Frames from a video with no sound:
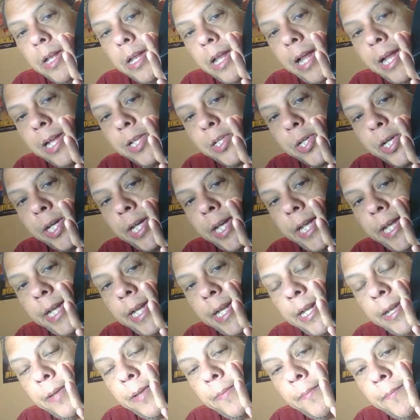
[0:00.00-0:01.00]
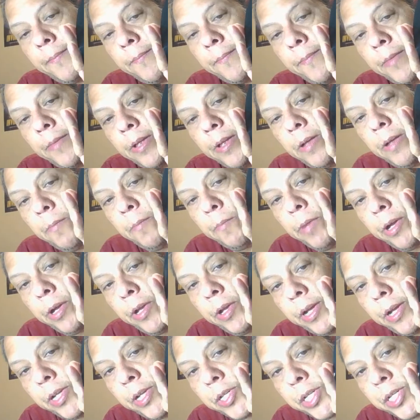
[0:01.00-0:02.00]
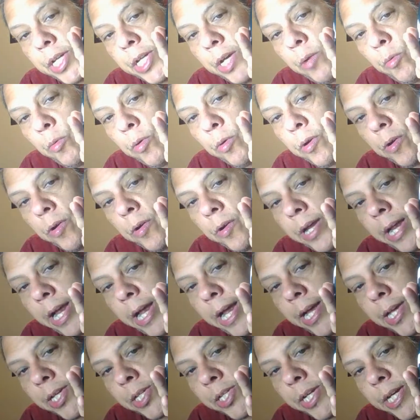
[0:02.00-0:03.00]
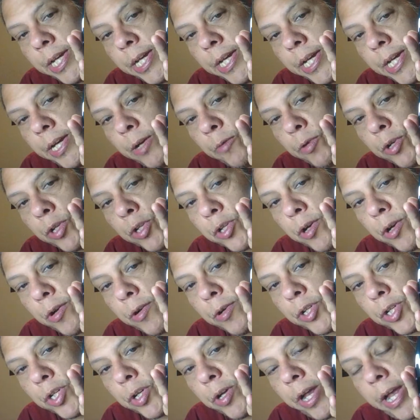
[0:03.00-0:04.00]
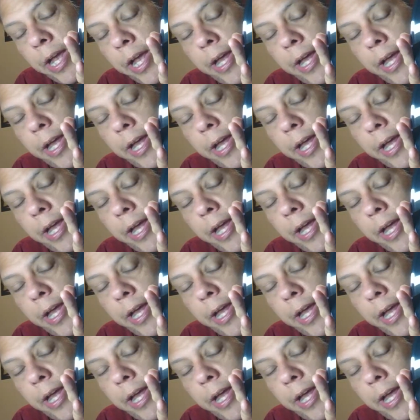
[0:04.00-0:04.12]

That's Eden. But you can see where it has the Return to